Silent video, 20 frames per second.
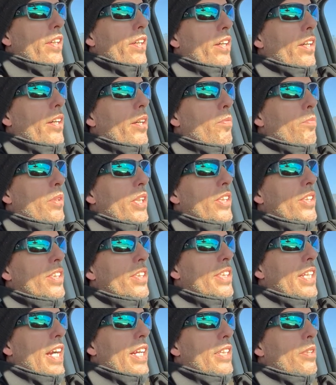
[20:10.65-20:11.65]
um, but it
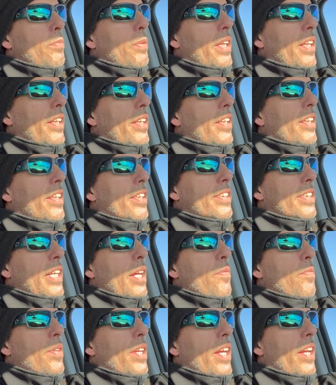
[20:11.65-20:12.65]
just got to be the
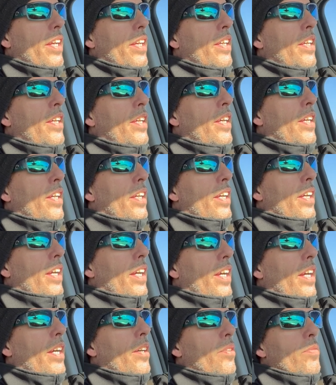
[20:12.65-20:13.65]
same thing.
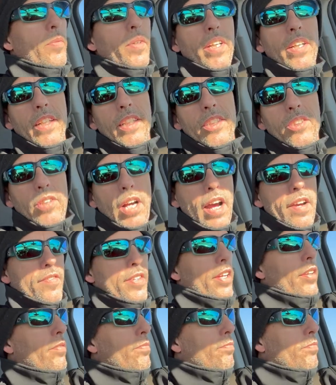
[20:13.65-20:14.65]
And when in
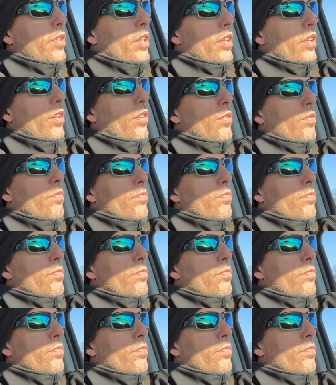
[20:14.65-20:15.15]
driving, you know,